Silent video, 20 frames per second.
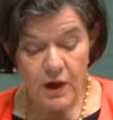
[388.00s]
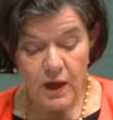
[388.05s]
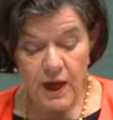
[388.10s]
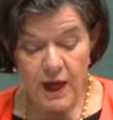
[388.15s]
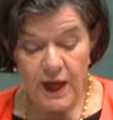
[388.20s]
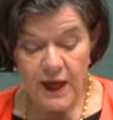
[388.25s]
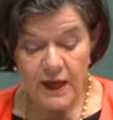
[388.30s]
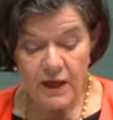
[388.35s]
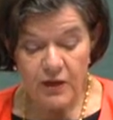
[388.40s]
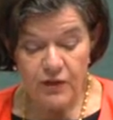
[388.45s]

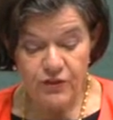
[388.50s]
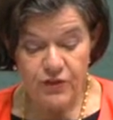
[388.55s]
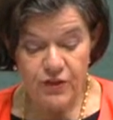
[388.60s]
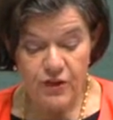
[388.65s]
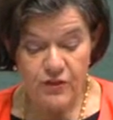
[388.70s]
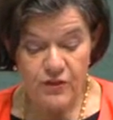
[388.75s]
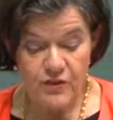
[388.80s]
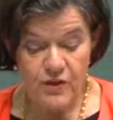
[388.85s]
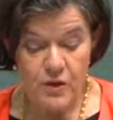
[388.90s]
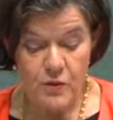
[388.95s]

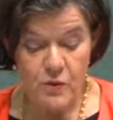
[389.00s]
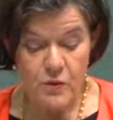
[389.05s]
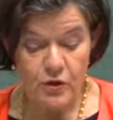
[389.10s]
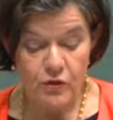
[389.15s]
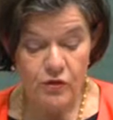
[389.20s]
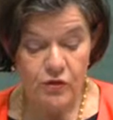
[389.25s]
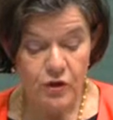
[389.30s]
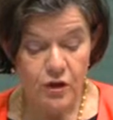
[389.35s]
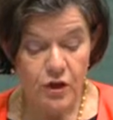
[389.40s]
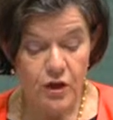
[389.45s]
ALTC
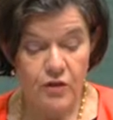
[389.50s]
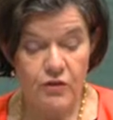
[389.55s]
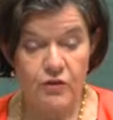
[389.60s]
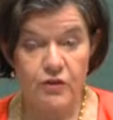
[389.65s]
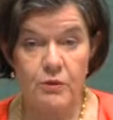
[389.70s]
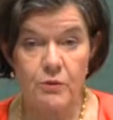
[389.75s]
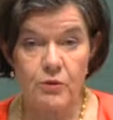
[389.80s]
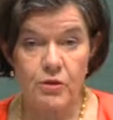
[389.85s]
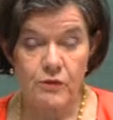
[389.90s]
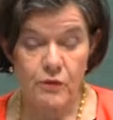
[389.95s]
works
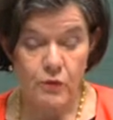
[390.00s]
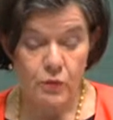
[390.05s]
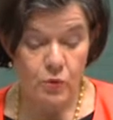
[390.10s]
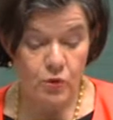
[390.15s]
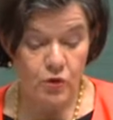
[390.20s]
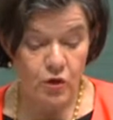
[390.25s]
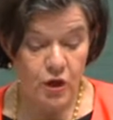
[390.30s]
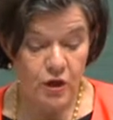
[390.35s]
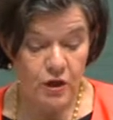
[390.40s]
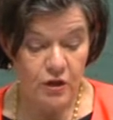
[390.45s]
closely with the
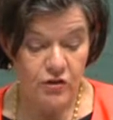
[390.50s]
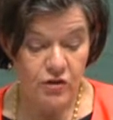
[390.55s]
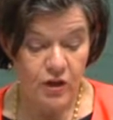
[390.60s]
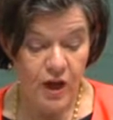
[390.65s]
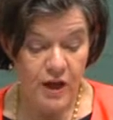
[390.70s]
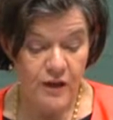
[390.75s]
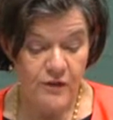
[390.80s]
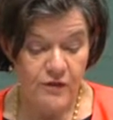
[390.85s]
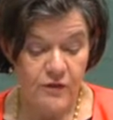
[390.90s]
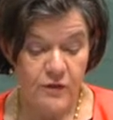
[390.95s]
Wodonga
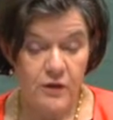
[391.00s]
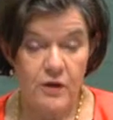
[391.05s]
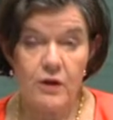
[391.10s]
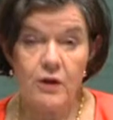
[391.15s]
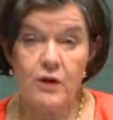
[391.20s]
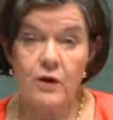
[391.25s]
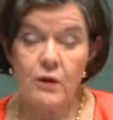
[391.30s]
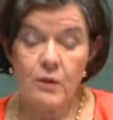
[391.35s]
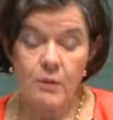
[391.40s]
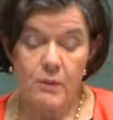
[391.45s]
TAFE,
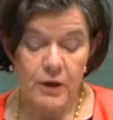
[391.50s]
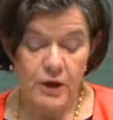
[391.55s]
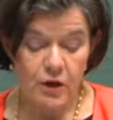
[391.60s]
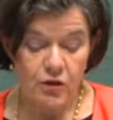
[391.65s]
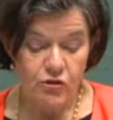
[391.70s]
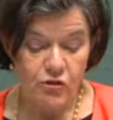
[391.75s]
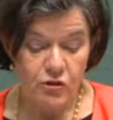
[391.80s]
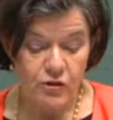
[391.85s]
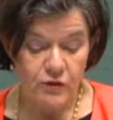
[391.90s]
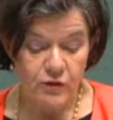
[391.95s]

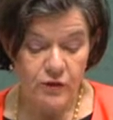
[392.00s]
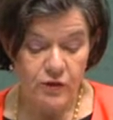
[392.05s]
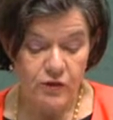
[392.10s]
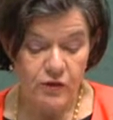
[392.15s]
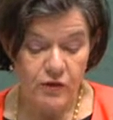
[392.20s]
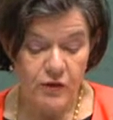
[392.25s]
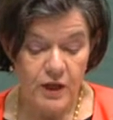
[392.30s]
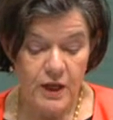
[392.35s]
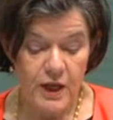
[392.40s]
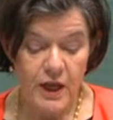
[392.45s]
Monash
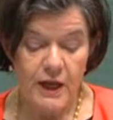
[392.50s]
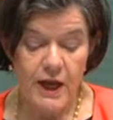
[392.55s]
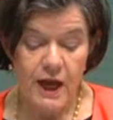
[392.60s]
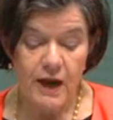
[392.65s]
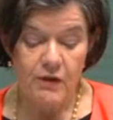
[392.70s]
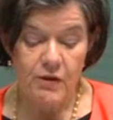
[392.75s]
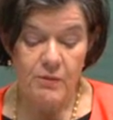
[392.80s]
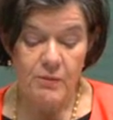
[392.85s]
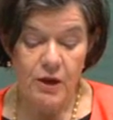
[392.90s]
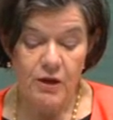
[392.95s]
University and
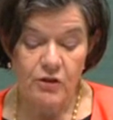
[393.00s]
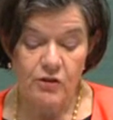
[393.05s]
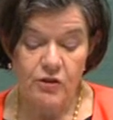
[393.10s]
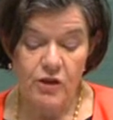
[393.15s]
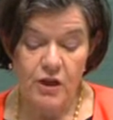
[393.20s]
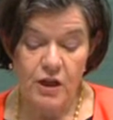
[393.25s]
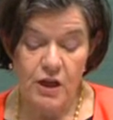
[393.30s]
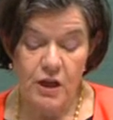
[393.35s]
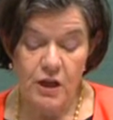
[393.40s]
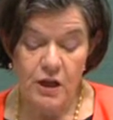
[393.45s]

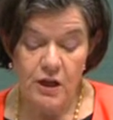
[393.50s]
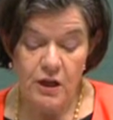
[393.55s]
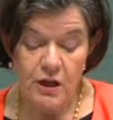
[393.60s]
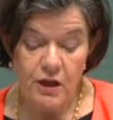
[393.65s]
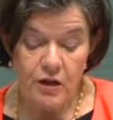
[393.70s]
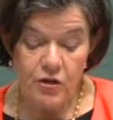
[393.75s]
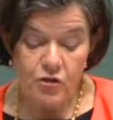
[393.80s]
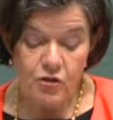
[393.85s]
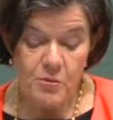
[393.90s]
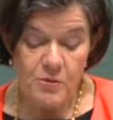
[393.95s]
RMIT
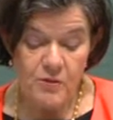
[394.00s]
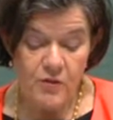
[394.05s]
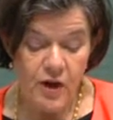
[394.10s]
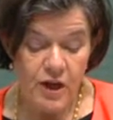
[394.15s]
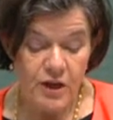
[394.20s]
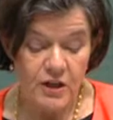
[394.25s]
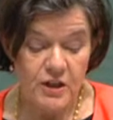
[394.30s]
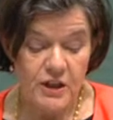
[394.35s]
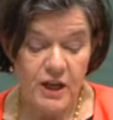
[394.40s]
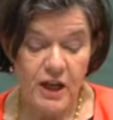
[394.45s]
to
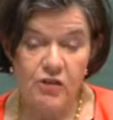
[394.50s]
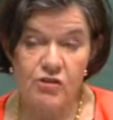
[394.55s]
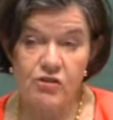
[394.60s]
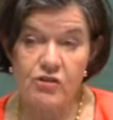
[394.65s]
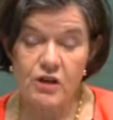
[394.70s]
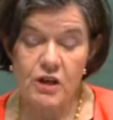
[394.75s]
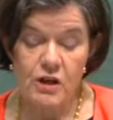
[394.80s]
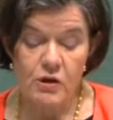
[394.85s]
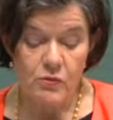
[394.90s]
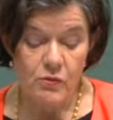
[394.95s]
provide
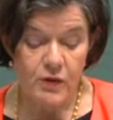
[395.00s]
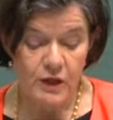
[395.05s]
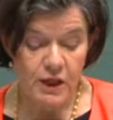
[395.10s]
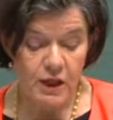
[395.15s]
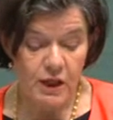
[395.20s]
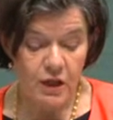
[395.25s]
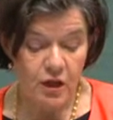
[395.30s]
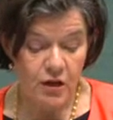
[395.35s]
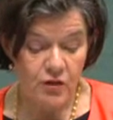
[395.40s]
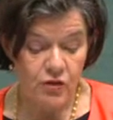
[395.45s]
nationally
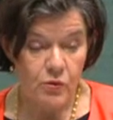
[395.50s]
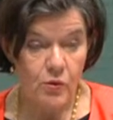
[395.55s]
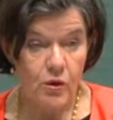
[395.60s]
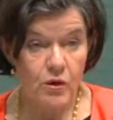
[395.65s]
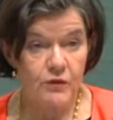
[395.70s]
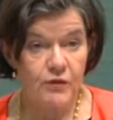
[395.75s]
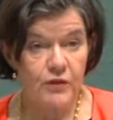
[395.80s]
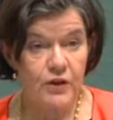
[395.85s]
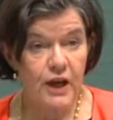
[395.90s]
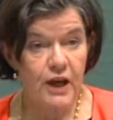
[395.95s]
recognised
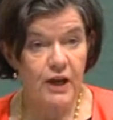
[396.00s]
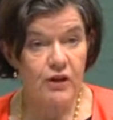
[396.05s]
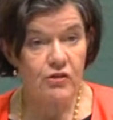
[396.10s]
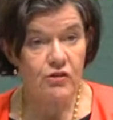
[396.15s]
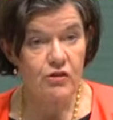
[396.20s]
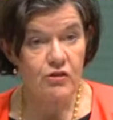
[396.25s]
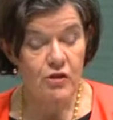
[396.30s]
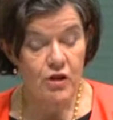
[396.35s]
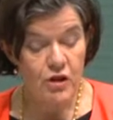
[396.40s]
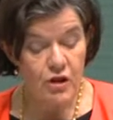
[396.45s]

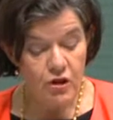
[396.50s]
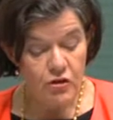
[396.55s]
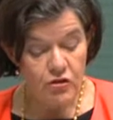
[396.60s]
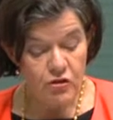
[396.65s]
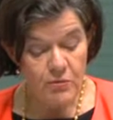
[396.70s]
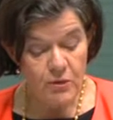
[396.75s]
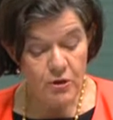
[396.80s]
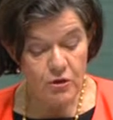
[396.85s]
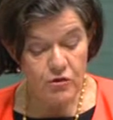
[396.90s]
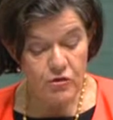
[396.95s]
qualification
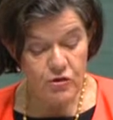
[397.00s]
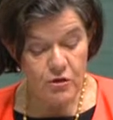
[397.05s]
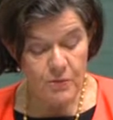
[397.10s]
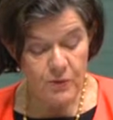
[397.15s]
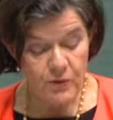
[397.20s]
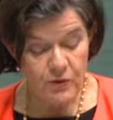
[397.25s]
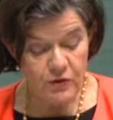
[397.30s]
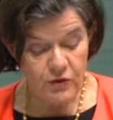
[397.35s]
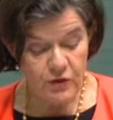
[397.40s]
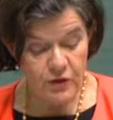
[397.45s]
to military
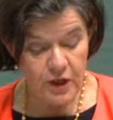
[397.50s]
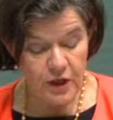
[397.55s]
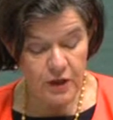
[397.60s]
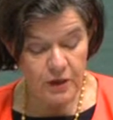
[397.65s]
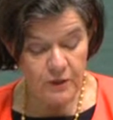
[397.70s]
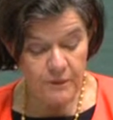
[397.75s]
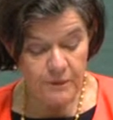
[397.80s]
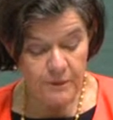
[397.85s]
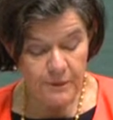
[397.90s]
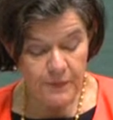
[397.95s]

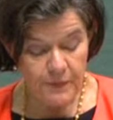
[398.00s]
personnel.